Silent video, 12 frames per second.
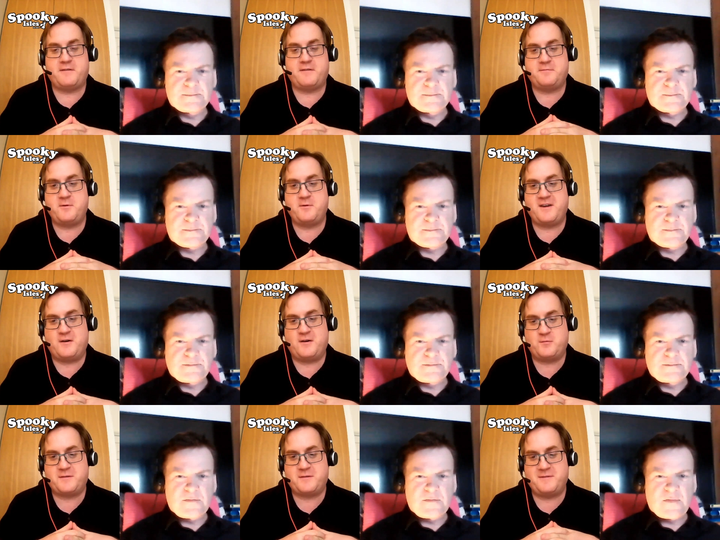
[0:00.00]
Speaker 1: of that for the Spooky
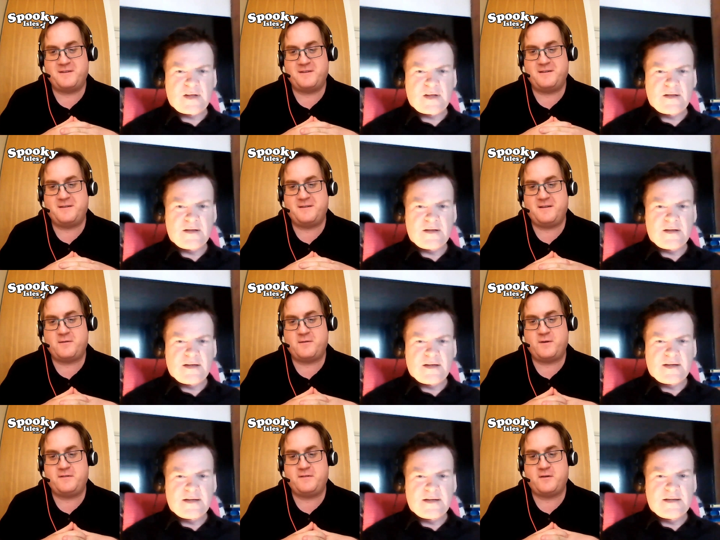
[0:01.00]
Isles with some of the,
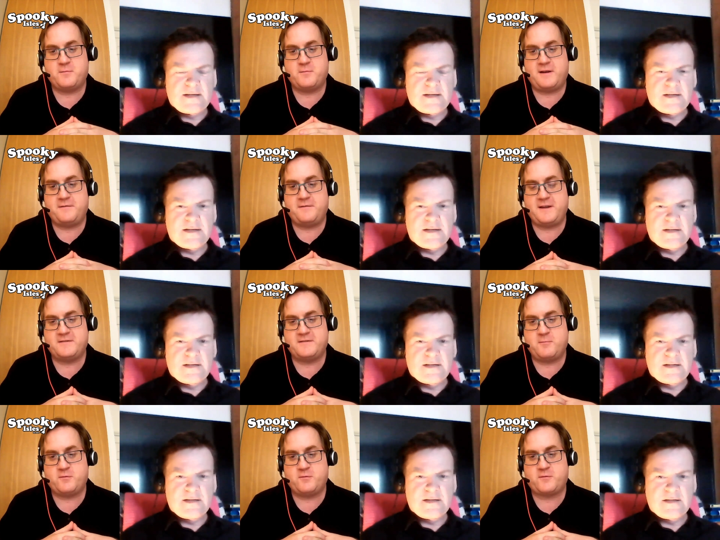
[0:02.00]
the research. We'd love to hear
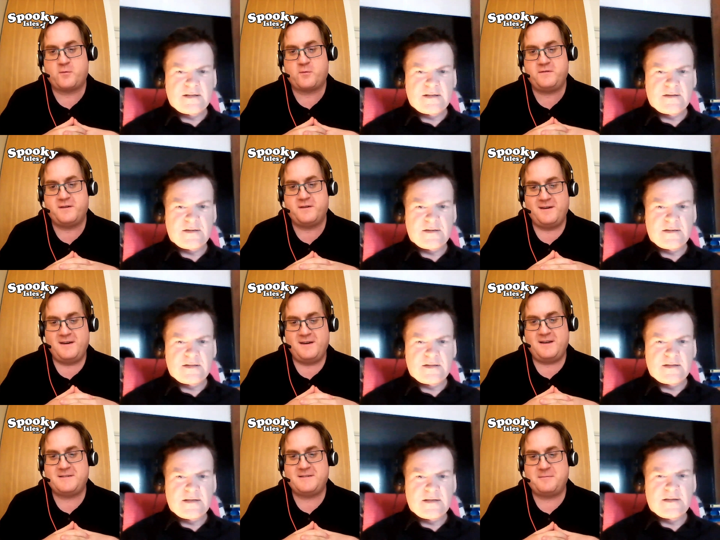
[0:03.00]
some more stories
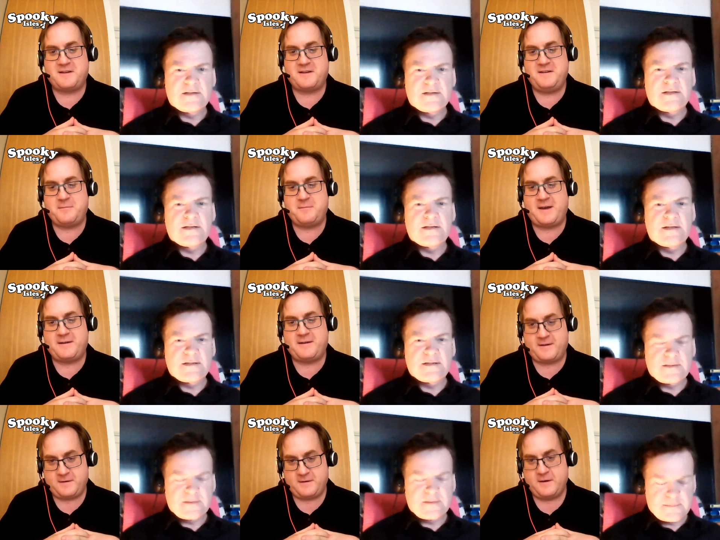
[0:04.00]
at some stage
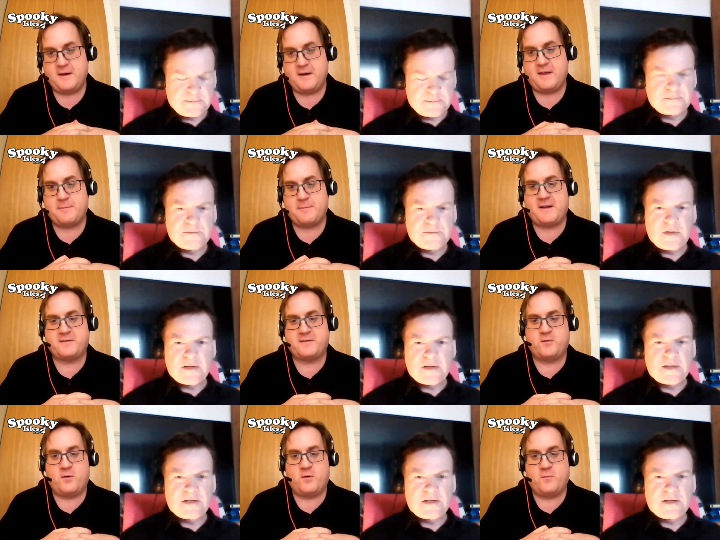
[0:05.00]
about uh, other
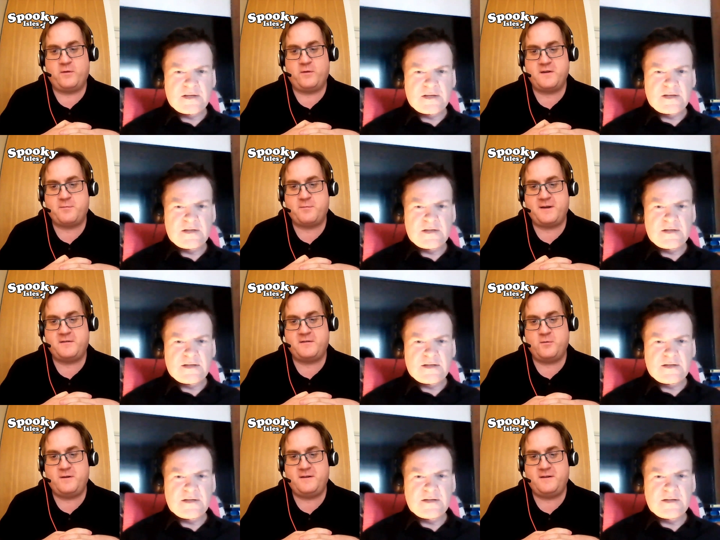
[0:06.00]
parts of Cornwall that you've been
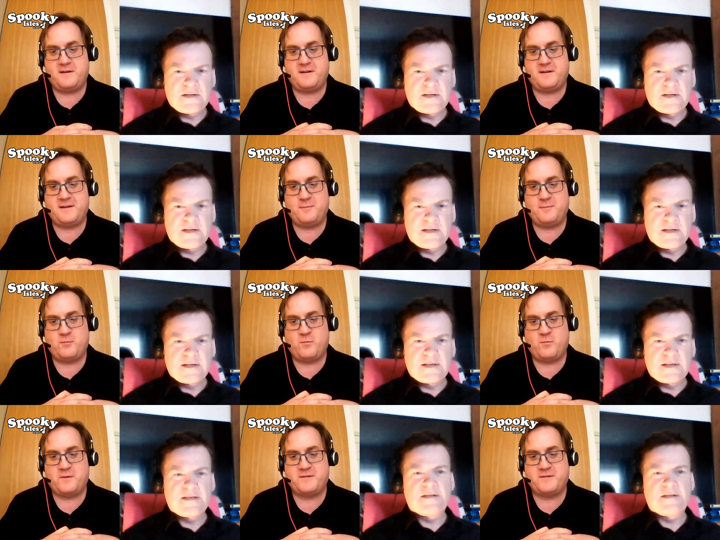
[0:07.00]
to and uh,
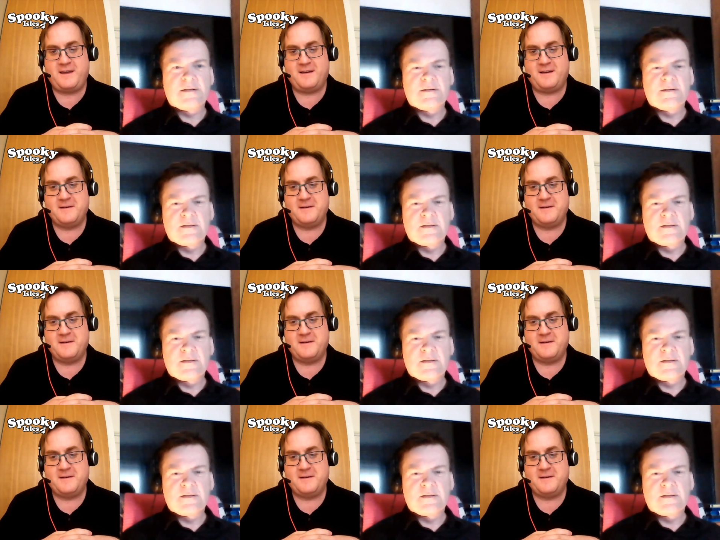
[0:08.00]
and what's